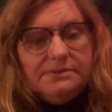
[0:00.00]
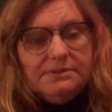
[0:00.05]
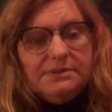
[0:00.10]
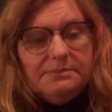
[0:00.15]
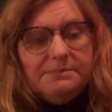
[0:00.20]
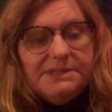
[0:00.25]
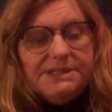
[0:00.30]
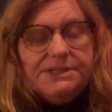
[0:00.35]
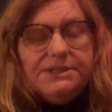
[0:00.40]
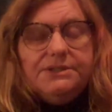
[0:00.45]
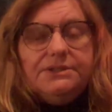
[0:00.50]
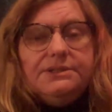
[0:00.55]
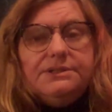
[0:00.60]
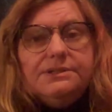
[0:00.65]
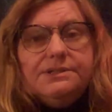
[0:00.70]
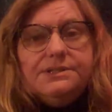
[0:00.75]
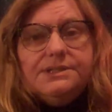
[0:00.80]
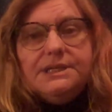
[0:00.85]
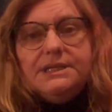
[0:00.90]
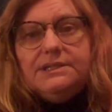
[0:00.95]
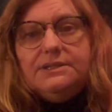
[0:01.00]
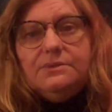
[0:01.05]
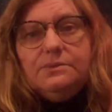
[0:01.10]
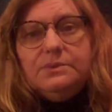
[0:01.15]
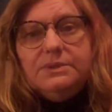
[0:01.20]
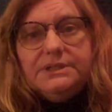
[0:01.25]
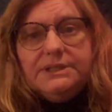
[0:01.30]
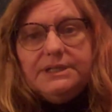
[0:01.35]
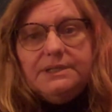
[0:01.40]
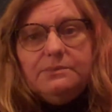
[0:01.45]
the materials that you're
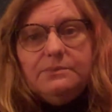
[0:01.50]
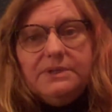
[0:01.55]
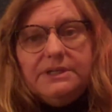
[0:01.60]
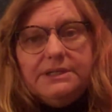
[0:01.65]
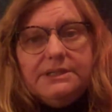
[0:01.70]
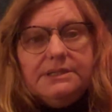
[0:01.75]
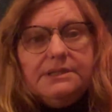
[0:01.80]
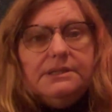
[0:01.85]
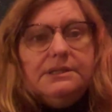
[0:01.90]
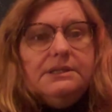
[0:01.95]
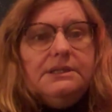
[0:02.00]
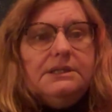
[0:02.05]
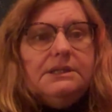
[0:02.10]
working with.